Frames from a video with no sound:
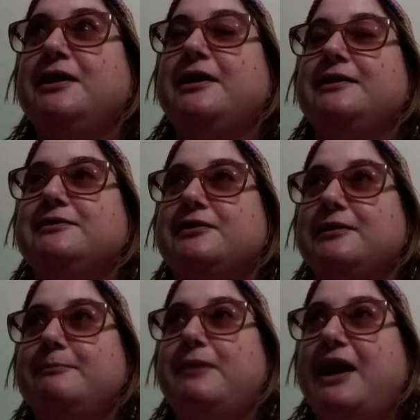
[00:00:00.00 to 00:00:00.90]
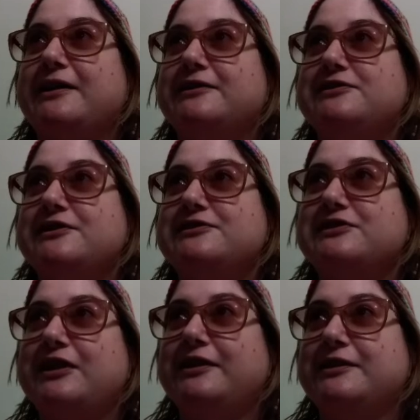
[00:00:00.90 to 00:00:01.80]
in baggage, it's
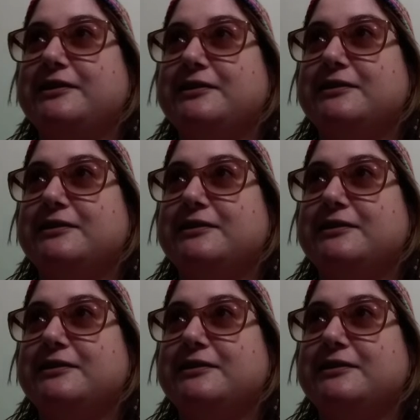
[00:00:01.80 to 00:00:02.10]
like